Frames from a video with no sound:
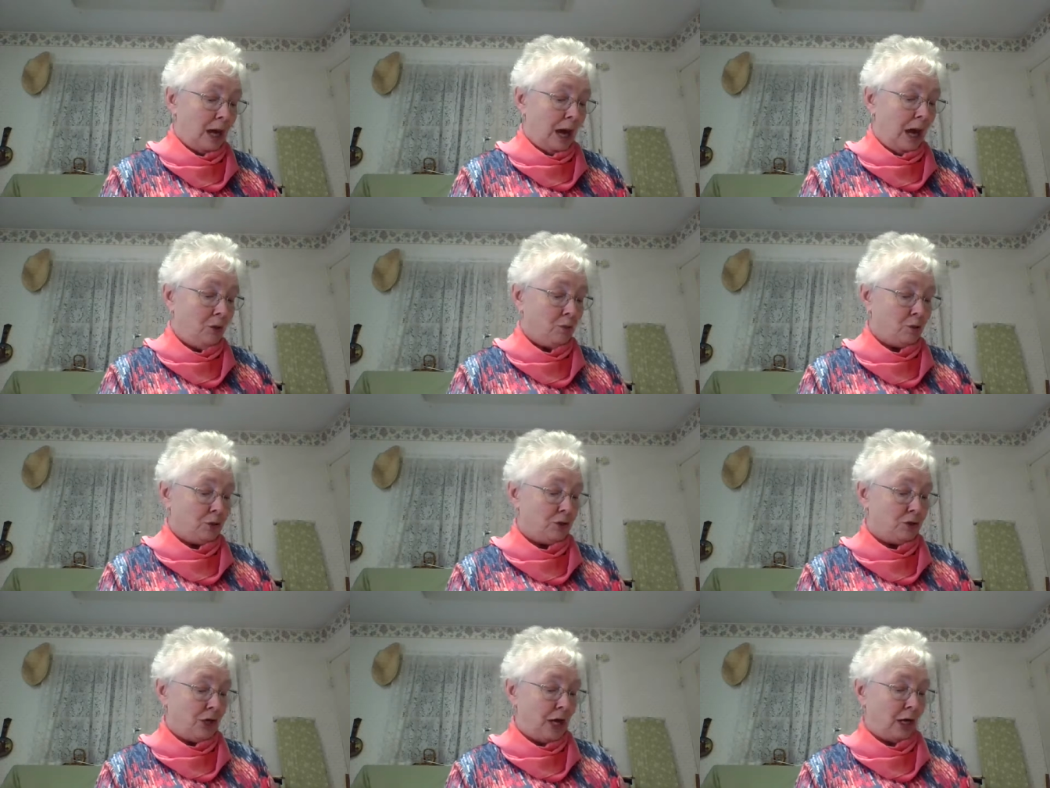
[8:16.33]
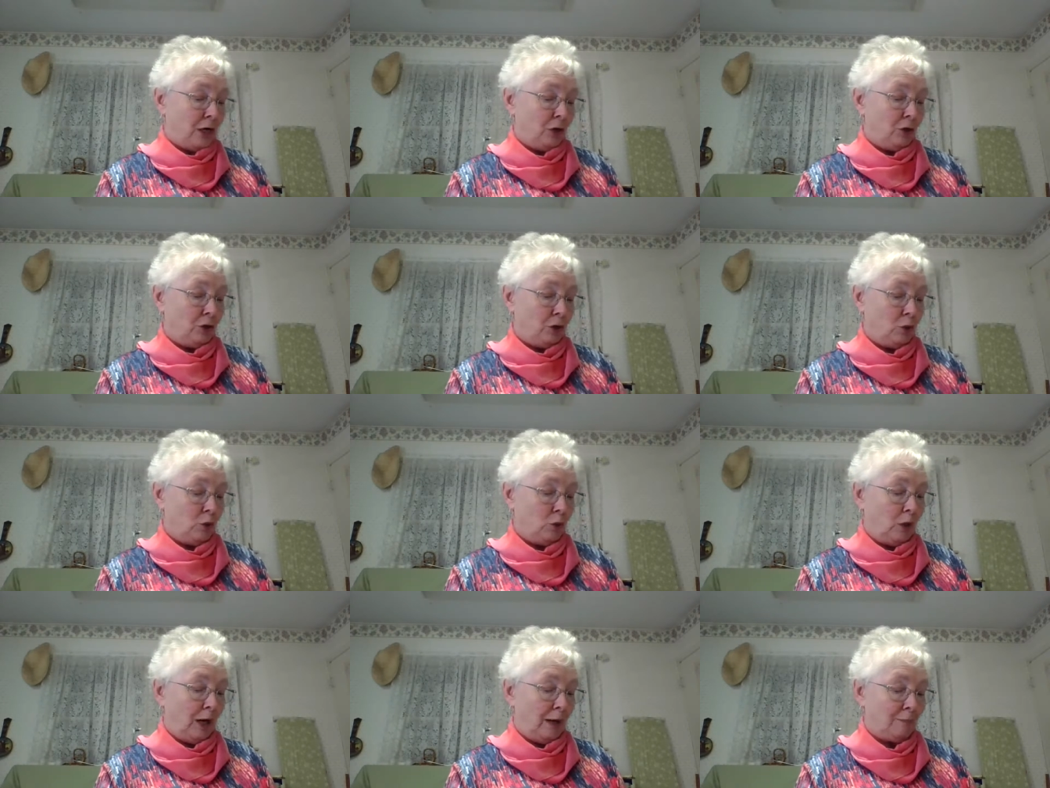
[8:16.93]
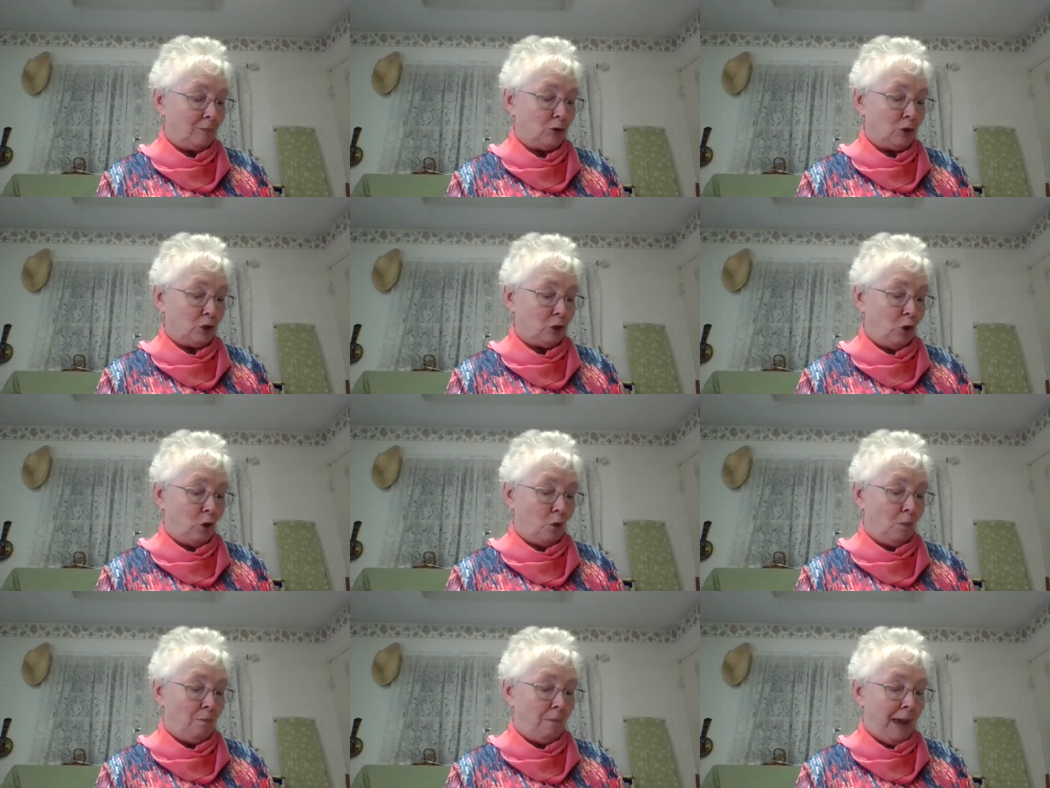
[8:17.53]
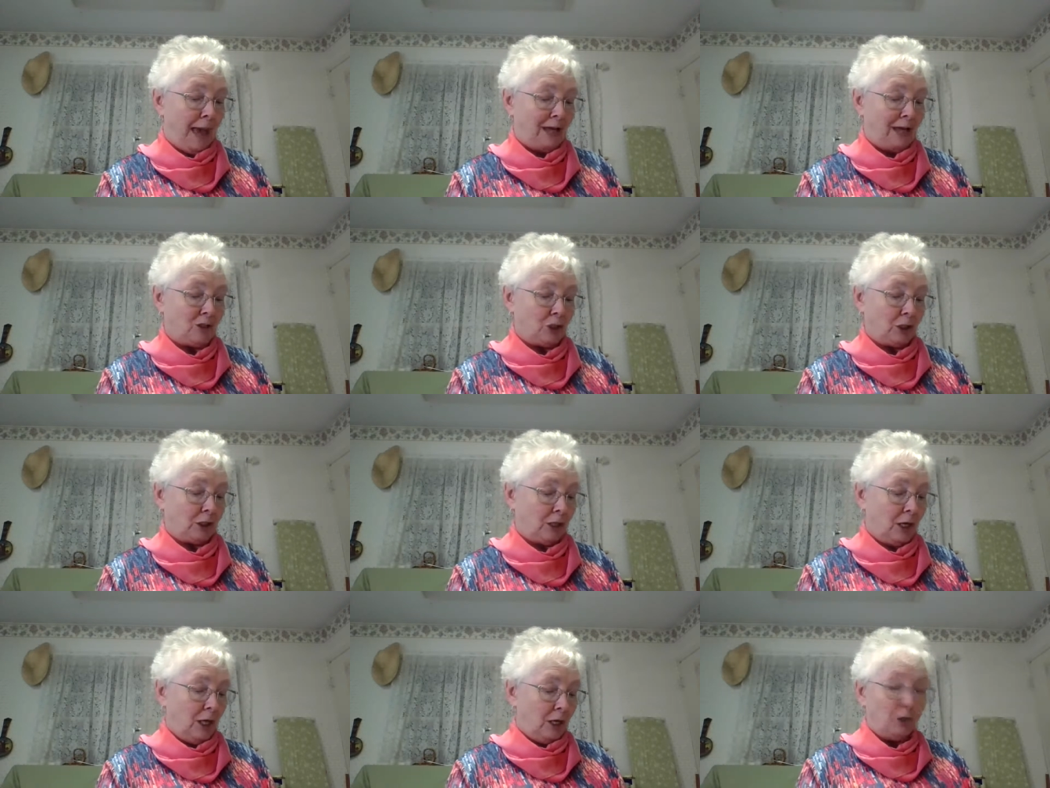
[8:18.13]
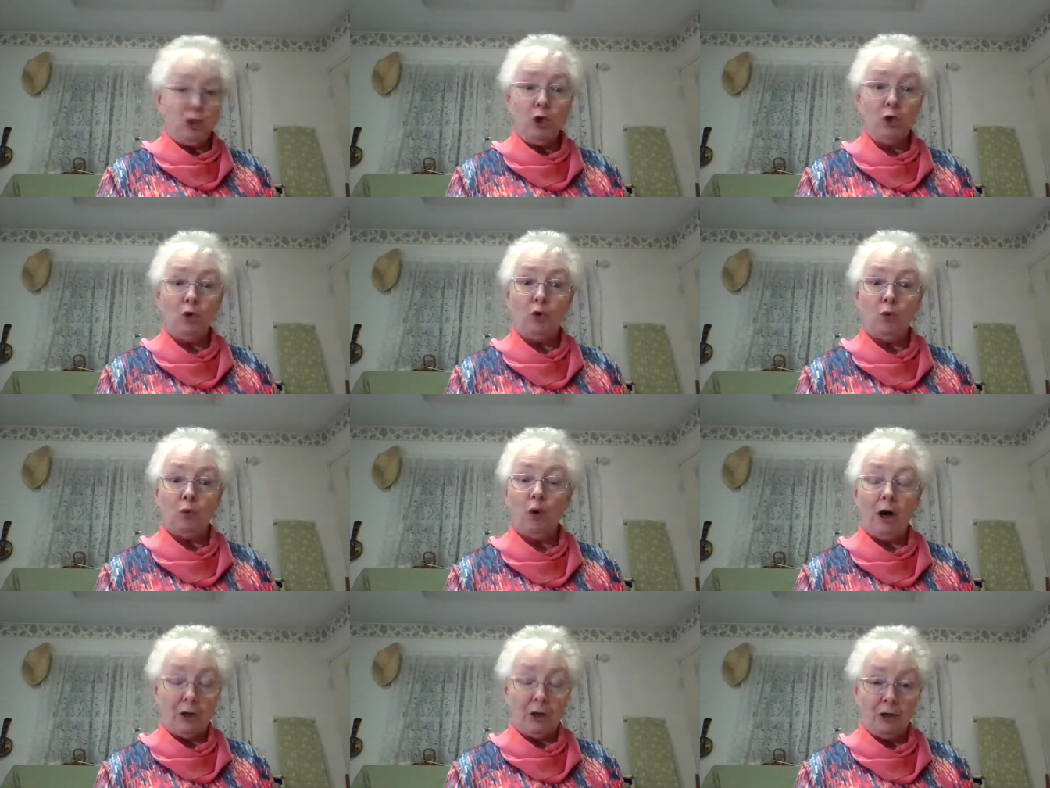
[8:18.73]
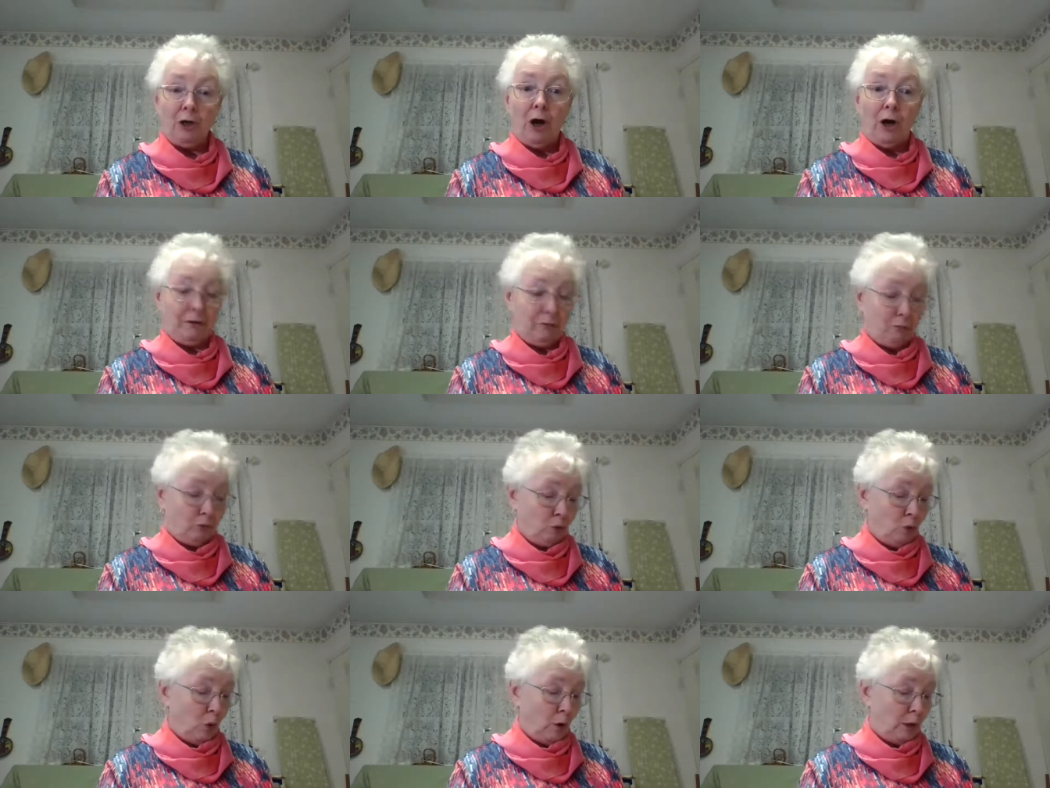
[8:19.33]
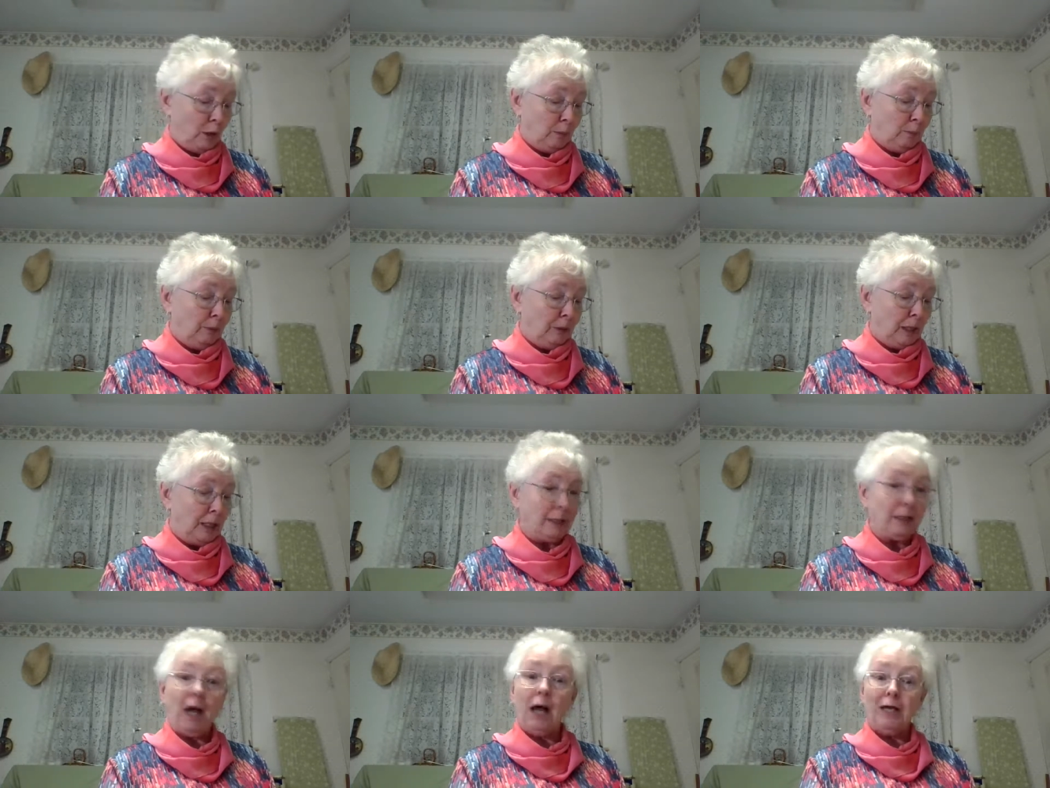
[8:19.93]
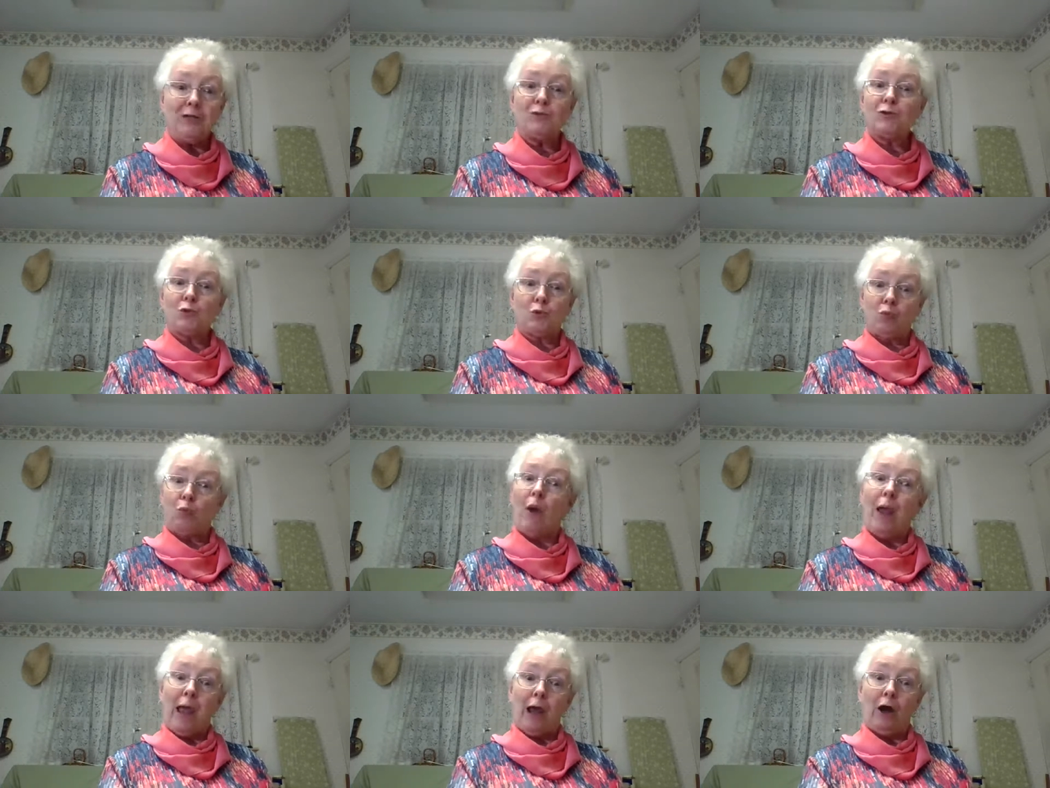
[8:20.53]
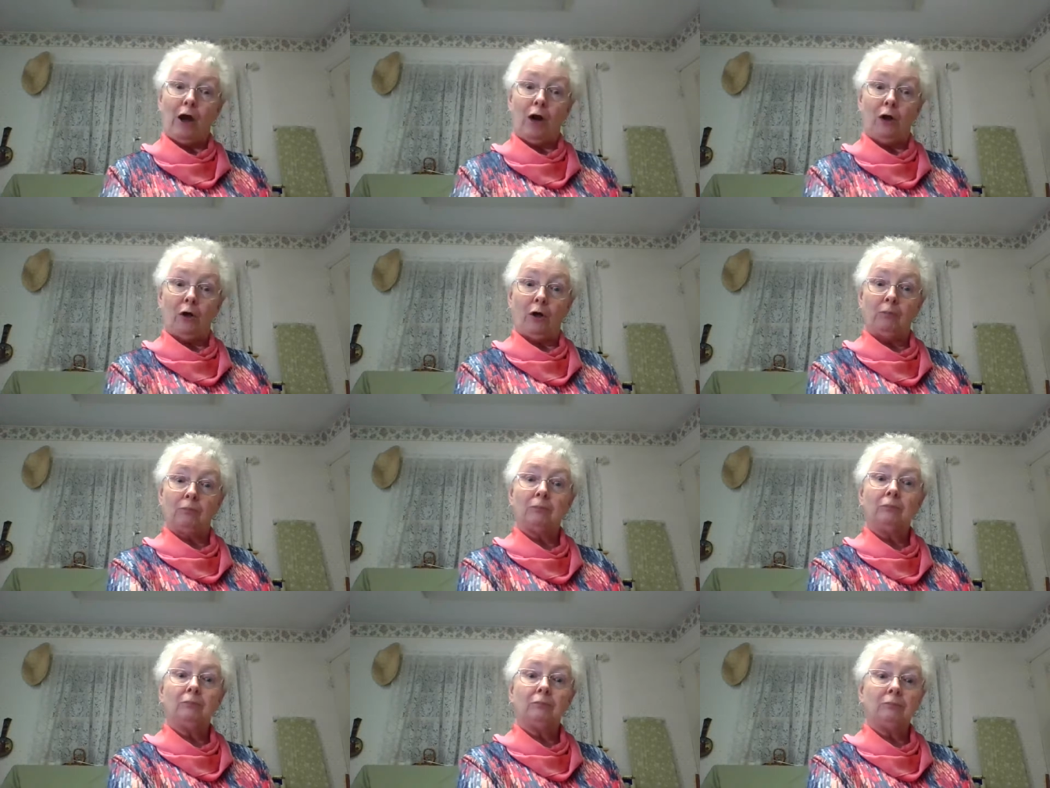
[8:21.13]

How dare you come to know magic? You are not of royal blood, I swear.